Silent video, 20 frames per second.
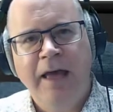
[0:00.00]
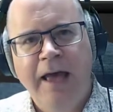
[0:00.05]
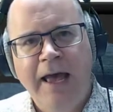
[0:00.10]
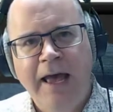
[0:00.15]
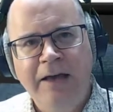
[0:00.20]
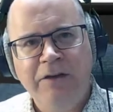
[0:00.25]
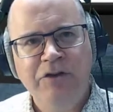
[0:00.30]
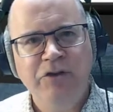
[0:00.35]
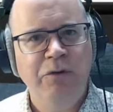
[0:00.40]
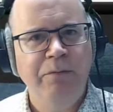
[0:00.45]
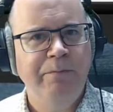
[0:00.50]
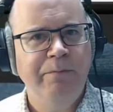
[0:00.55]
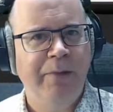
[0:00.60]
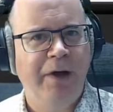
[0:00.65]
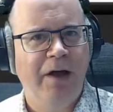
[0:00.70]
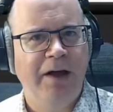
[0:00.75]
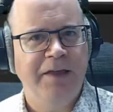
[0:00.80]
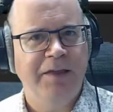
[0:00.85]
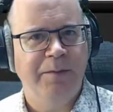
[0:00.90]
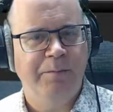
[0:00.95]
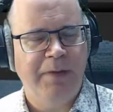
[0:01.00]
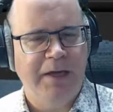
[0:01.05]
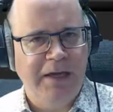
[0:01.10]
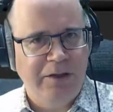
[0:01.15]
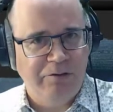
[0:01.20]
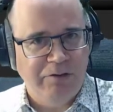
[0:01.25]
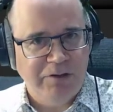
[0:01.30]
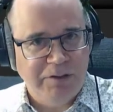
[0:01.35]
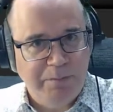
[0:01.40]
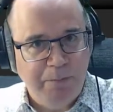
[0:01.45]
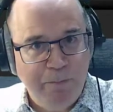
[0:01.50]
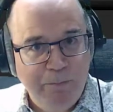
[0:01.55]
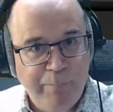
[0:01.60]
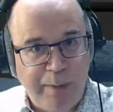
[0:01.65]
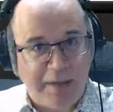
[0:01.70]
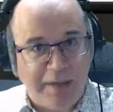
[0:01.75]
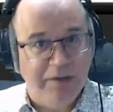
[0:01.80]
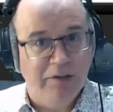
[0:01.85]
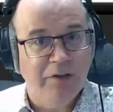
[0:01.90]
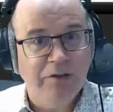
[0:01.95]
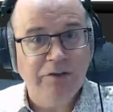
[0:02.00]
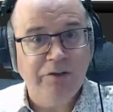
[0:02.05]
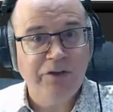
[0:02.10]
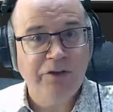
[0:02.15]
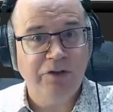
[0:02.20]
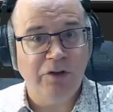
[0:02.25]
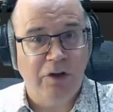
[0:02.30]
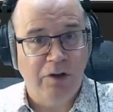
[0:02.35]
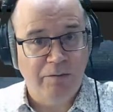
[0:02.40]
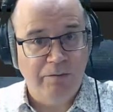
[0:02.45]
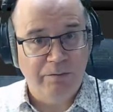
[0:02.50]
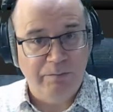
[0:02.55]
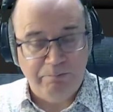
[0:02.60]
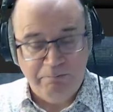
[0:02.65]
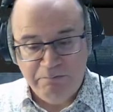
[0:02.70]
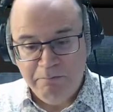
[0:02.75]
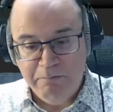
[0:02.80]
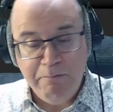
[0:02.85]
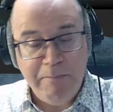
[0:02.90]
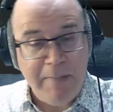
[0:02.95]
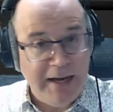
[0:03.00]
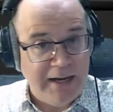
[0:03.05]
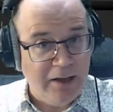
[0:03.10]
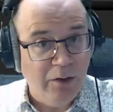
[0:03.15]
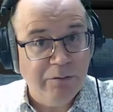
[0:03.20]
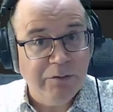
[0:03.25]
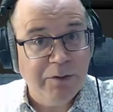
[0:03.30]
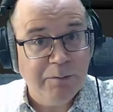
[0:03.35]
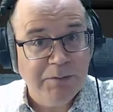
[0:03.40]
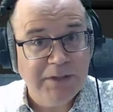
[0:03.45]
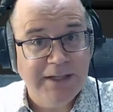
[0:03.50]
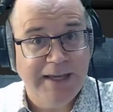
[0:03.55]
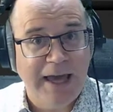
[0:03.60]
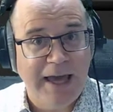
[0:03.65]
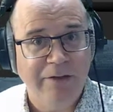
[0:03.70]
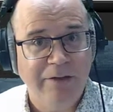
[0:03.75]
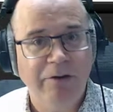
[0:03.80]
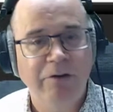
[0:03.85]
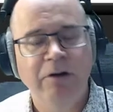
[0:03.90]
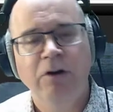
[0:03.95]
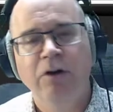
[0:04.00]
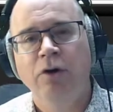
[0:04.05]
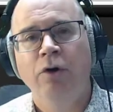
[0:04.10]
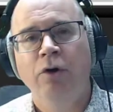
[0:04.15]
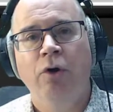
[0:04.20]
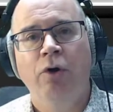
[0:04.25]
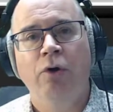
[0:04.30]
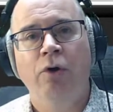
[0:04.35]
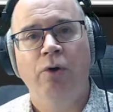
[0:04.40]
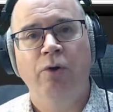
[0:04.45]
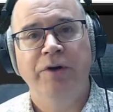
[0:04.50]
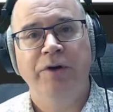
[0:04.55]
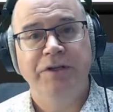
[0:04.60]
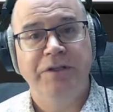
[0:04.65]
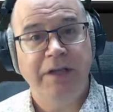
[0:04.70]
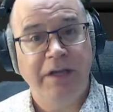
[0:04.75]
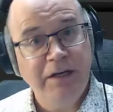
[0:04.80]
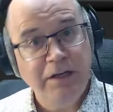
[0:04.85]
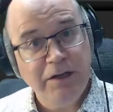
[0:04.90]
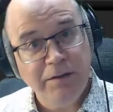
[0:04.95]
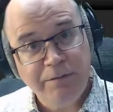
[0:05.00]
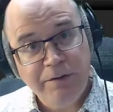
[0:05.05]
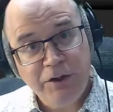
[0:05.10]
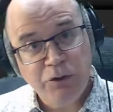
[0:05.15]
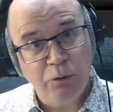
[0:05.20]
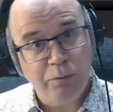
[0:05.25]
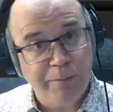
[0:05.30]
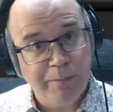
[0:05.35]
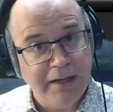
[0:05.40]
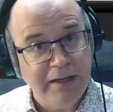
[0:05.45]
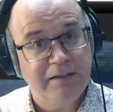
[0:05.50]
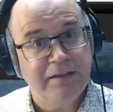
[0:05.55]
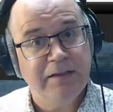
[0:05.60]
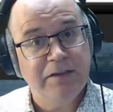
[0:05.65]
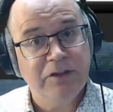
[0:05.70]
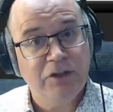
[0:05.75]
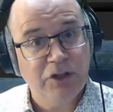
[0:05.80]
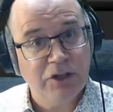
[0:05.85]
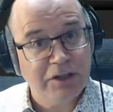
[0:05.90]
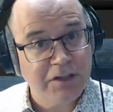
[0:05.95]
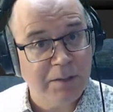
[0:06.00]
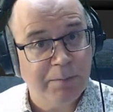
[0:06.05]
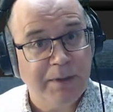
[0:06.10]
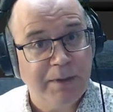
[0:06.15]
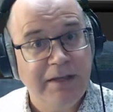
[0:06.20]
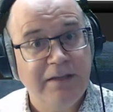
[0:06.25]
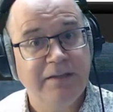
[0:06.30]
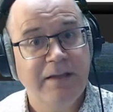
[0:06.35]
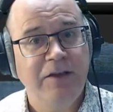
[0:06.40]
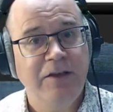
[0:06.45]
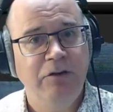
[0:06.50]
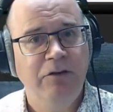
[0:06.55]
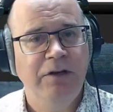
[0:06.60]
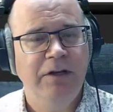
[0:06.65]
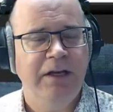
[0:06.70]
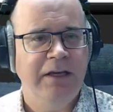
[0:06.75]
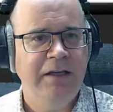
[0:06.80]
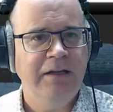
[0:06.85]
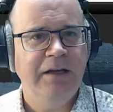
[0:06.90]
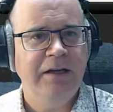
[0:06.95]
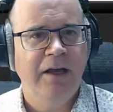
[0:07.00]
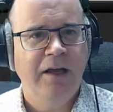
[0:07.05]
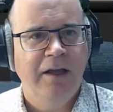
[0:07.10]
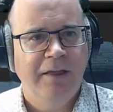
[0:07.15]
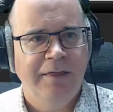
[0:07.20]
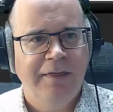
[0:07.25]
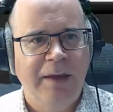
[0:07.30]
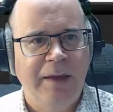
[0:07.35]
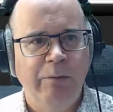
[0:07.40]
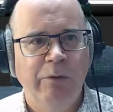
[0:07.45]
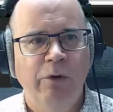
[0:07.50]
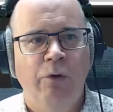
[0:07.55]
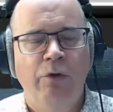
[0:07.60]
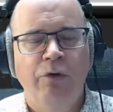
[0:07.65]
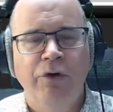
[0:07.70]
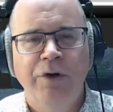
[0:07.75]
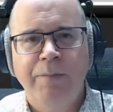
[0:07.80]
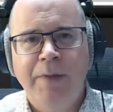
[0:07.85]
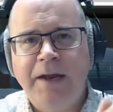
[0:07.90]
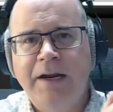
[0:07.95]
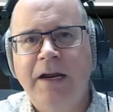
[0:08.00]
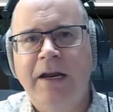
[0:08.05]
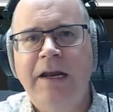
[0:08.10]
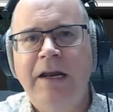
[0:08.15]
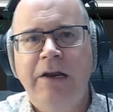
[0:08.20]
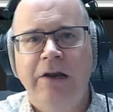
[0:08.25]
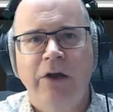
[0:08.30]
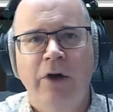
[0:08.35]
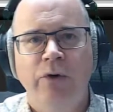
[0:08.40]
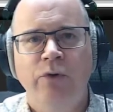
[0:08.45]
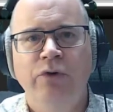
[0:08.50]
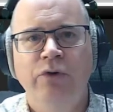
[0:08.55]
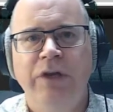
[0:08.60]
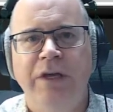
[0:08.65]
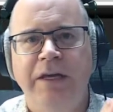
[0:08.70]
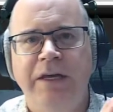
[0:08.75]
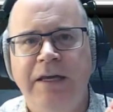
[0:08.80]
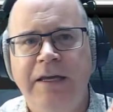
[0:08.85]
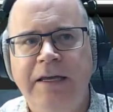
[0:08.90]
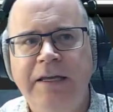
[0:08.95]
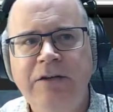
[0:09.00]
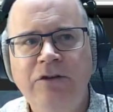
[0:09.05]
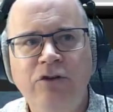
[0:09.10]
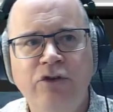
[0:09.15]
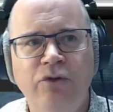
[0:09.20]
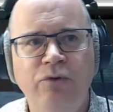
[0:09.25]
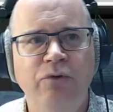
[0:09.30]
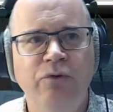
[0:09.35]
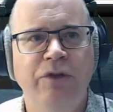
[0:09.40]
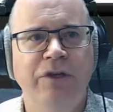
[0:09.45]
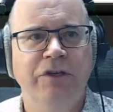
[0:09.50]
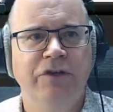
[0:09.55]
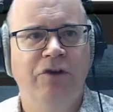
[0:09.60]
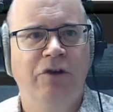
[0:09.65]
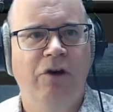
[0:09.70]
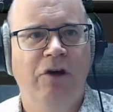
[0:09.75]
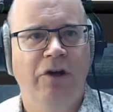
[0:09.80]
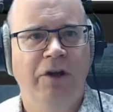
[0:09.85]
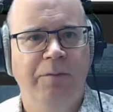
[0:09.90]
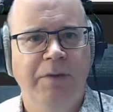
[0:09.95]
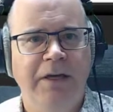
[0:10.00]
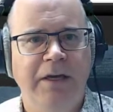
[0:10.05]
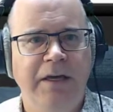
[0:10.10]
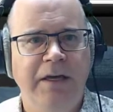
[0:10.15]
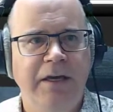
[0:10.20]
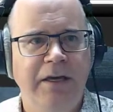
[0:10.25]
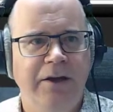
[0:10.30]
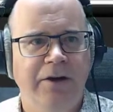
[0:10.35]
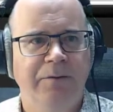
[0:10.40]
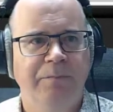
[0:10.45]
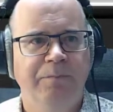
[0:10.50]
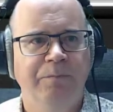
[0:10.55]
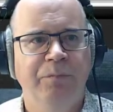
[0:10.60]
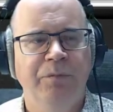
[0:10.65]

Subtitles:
As you buy them, either as bundles of many of them together, or as individual pieces, just the piece that you need, they will automatically load into this column here.